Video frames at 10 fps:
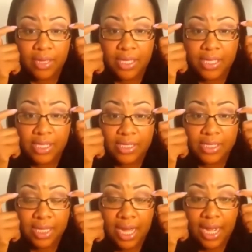
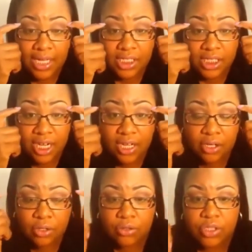These
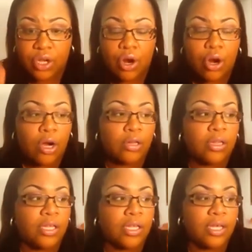eyeshadows are
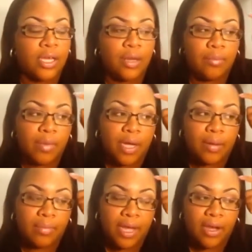the
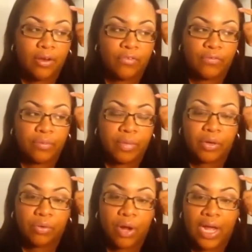e.l.f.
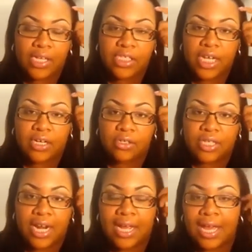mineral
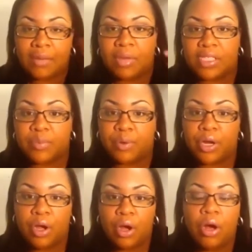eyeshadows that I got in my
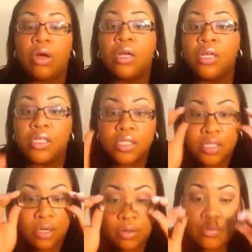spring haul.
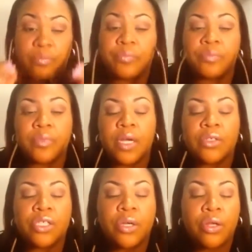So
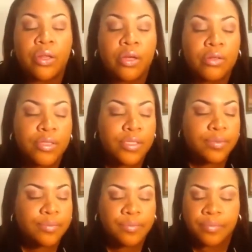I'll show you those.